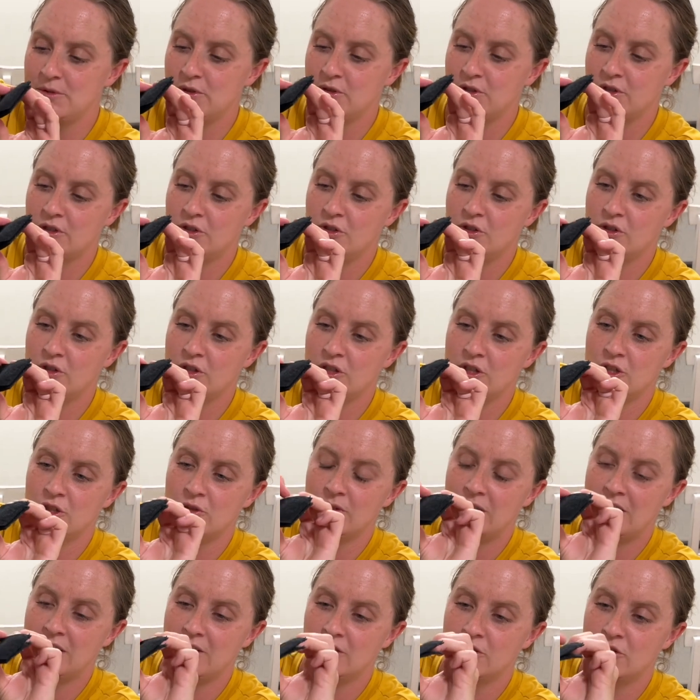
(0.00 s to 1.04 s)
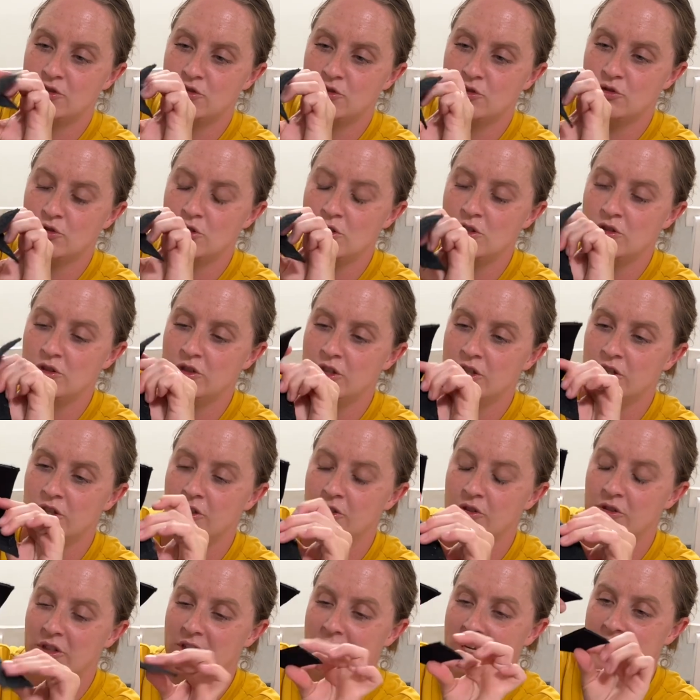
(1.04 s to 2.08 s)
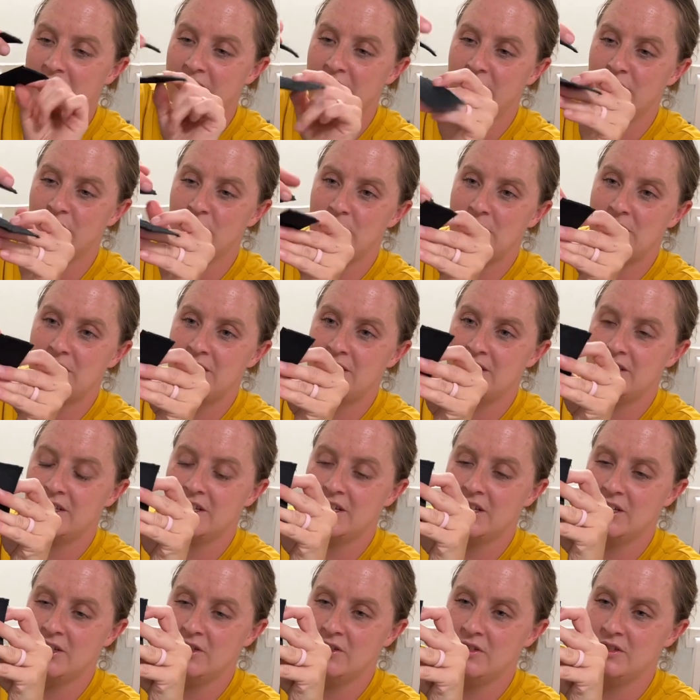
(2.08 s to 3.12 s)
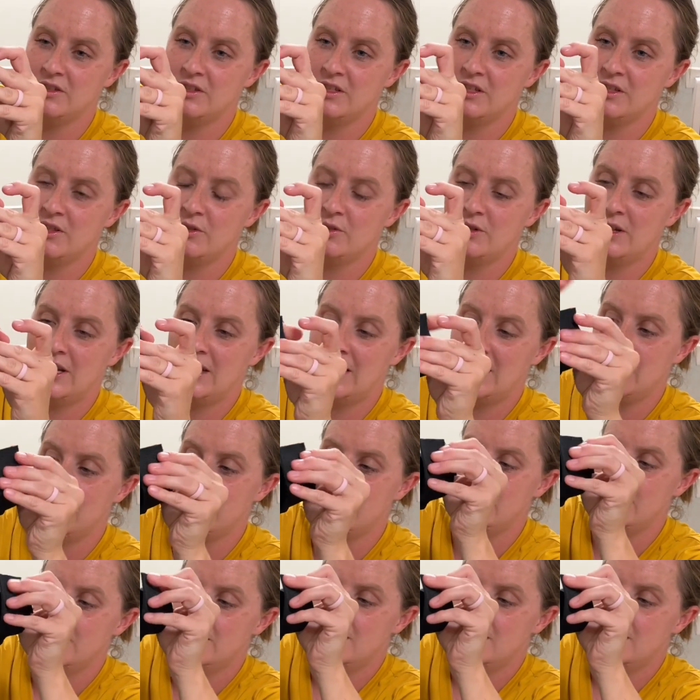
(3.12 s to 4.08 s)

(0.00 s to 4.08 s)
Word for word: You can hook it to like a stroller or hang it from anything else that you have